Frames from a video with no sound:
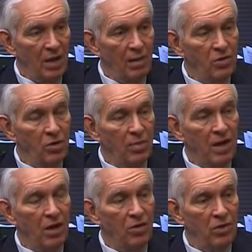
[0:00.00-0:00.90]
And I'm talking
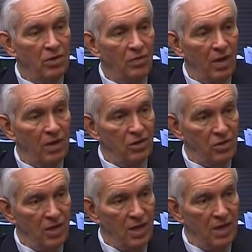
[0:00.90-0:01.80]
about hundreds of letters
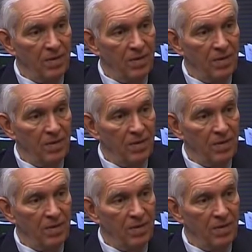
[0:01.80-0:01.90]
a day.